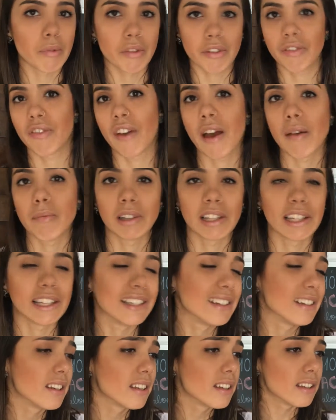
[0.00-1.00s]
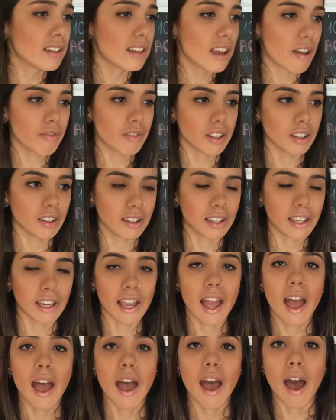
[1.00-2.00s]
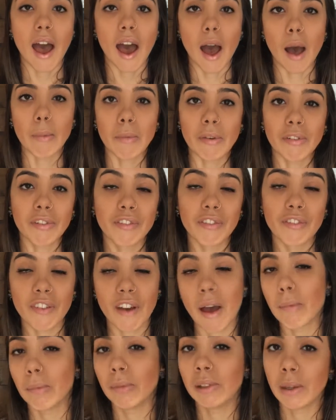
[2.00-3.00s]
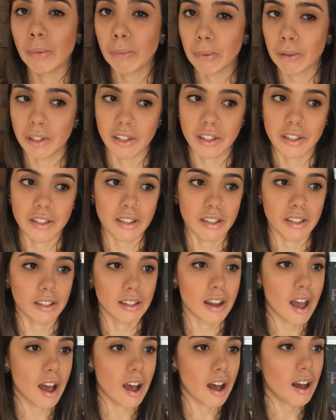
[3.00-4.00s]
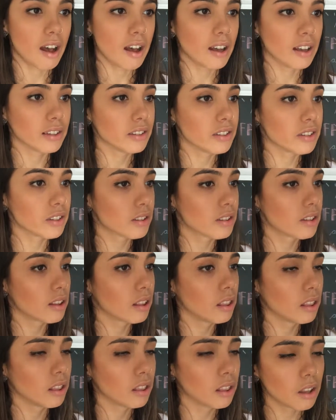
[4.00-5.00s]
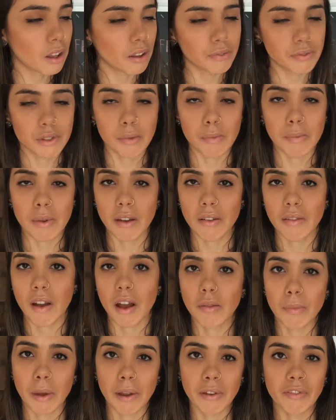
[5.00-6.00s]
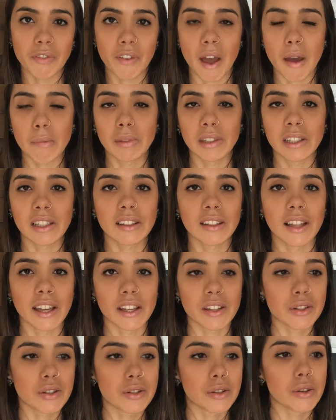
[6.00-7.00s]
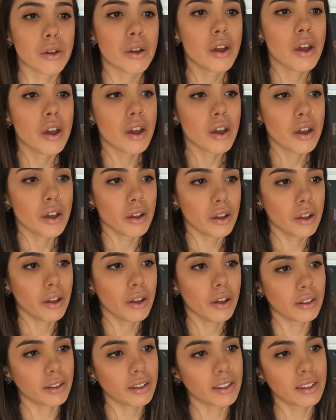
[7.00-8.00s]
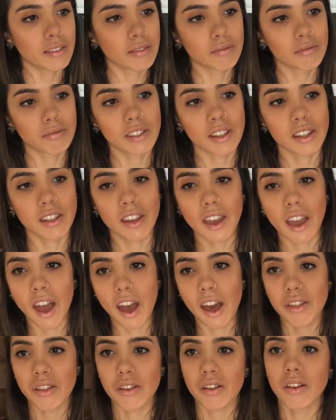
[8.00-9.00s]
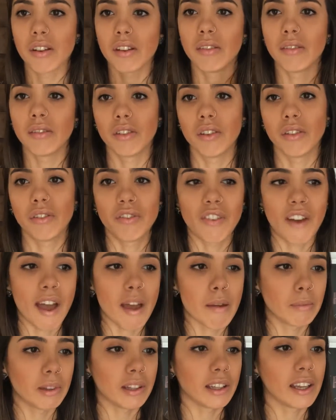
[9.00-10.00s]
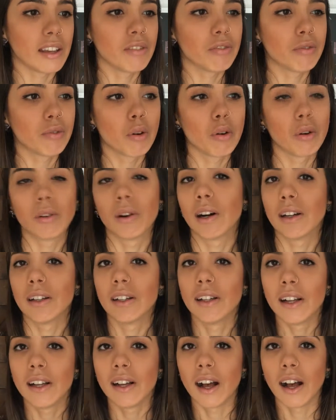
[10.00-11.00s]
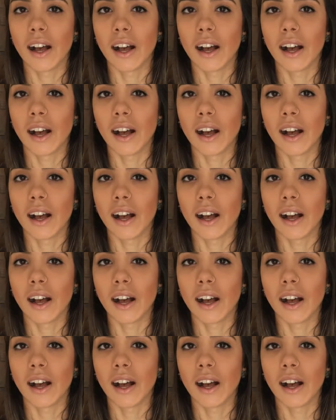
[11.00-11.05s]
time with family, definitely. I'm a family person. I just love to be around my family, like to gather the family for